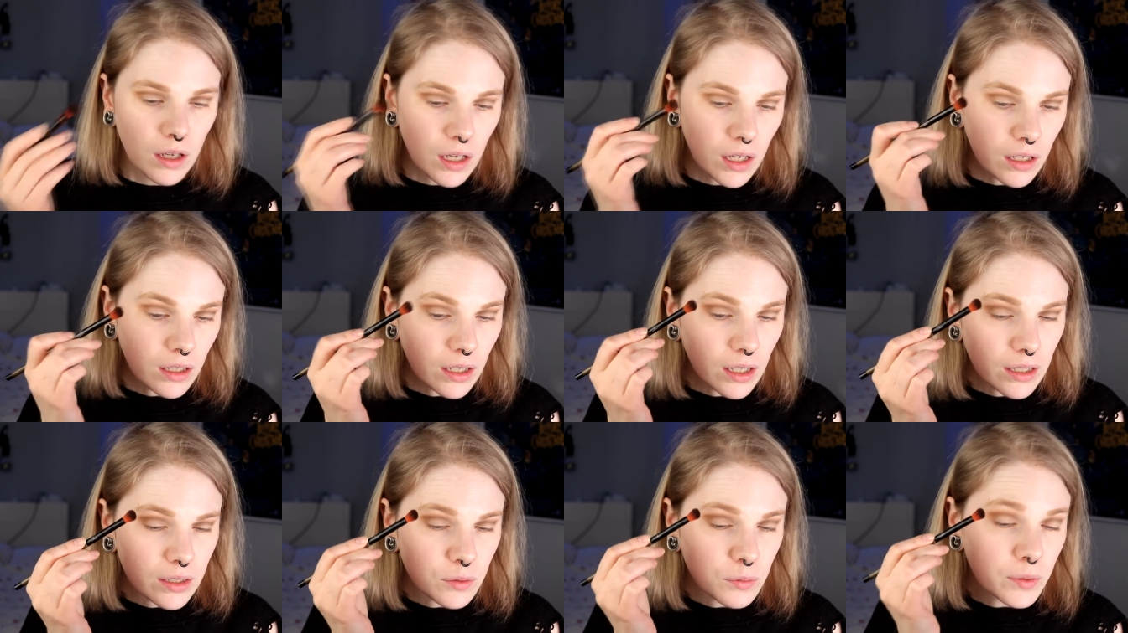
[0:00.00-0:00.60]
and
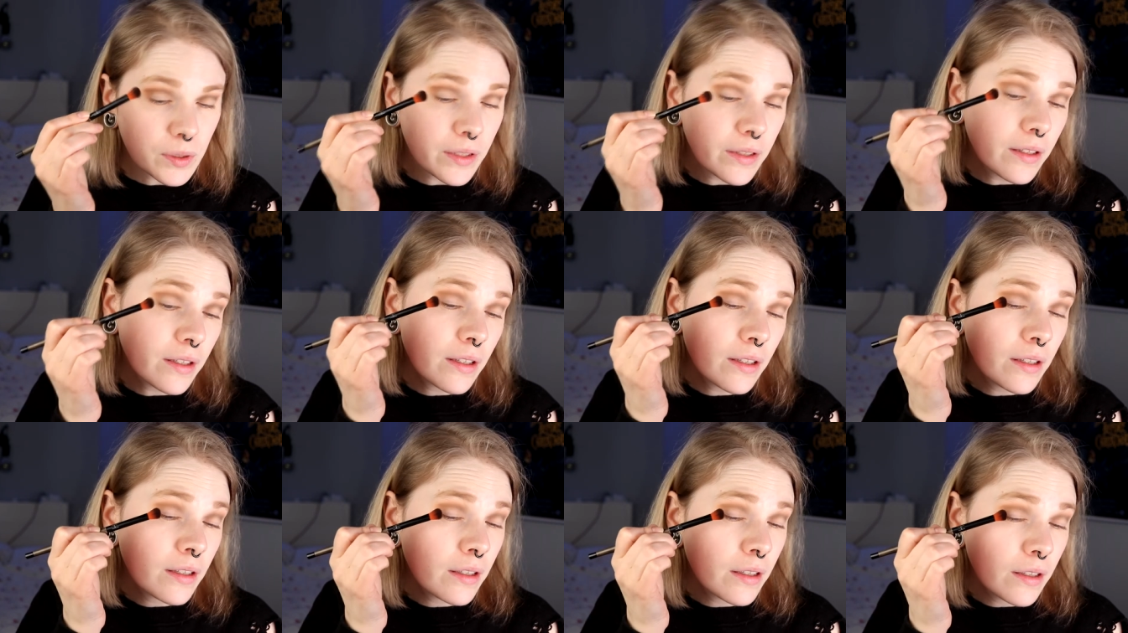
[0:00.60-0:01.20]
like with
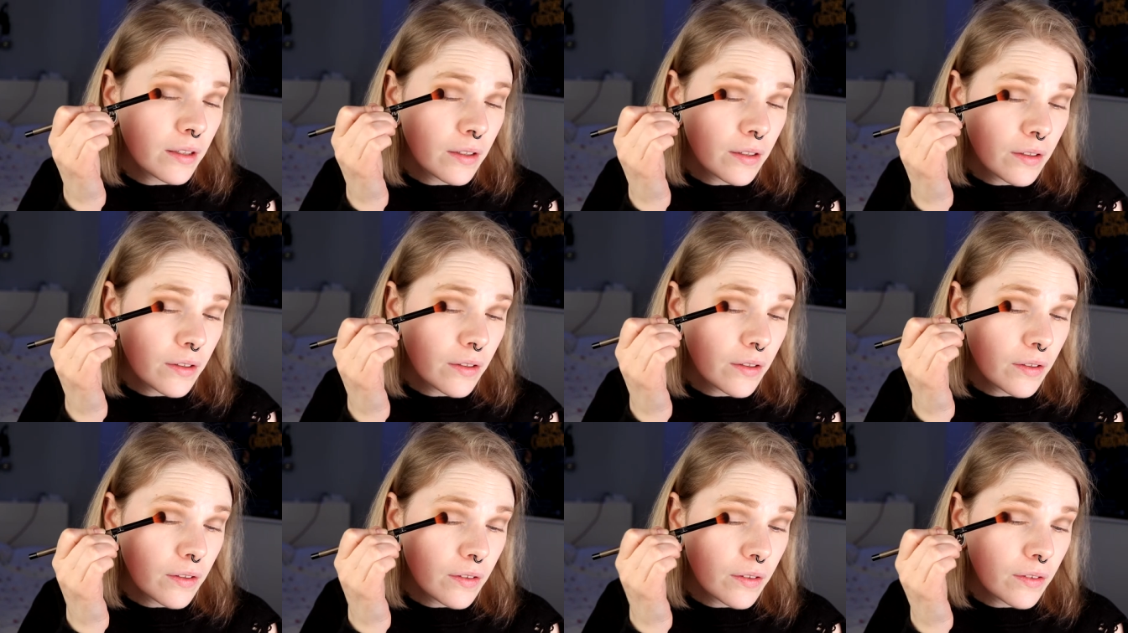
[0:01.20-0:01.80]

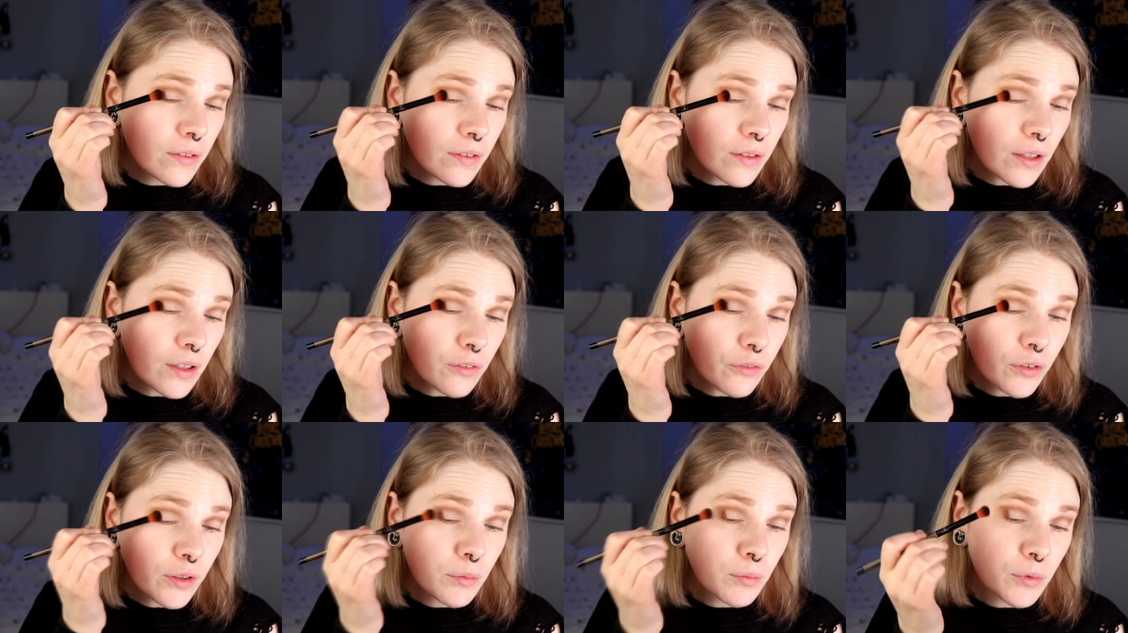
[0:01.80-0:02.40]

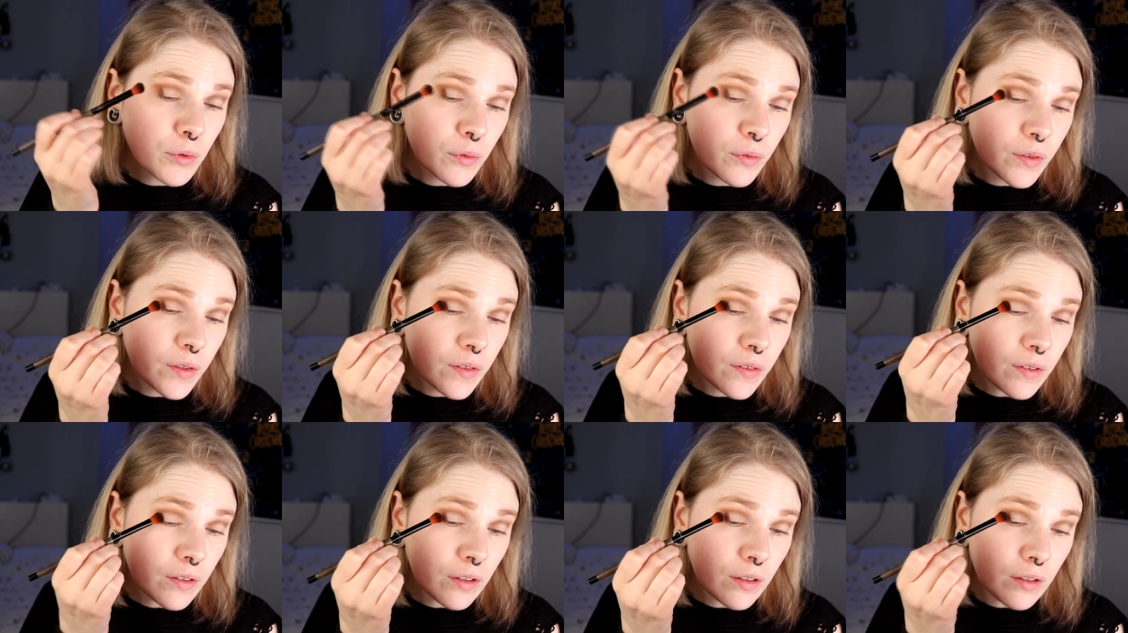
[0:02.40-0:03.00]
sci-fi
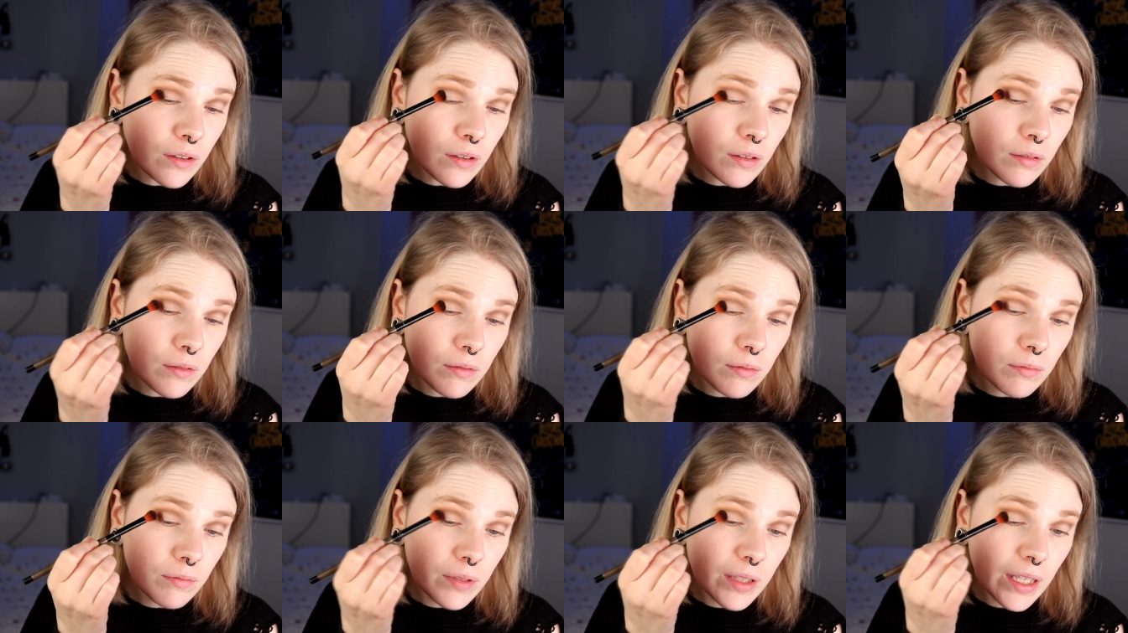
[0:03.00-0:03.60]
movies and
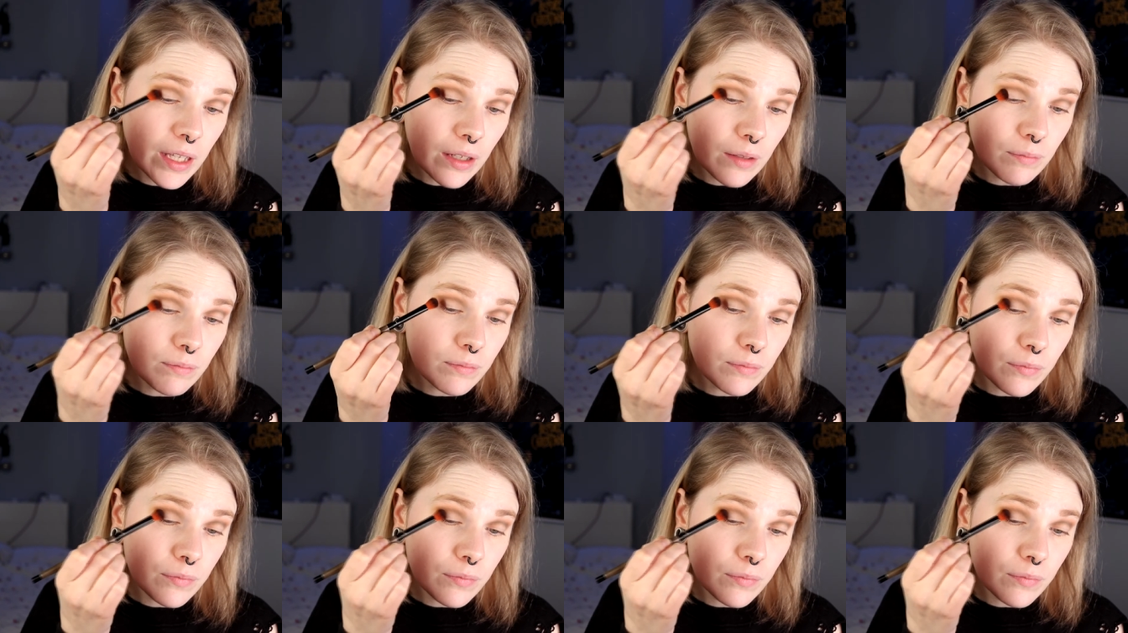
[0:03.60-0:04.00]
yeah,